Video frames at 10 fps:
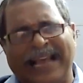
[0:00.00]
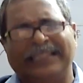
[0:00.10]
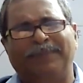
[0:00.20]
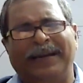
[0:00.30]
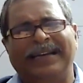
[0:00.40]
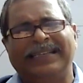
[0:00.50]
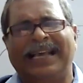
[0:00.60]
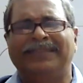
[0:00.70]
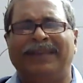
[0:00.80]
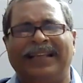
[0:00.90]
aspirants,
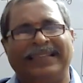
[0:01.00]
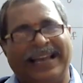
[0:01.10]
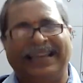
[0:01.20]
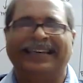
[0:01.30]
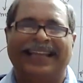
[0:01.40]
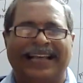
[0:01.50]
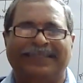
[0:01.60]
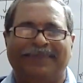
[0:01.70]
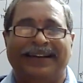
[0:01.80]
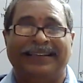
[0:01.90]
as well as
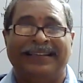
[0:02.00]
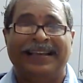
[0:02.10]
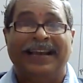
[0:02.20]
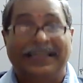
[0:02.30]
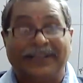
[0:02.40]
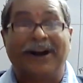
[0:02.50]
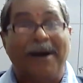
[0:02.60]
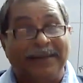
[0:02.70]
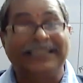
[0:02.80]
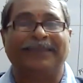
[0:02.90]
IITs. It's a
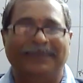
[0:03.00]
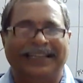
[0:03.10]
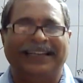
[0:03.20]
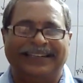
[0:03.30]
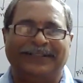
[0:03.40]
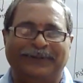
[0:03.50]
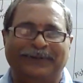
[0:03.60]
common subject,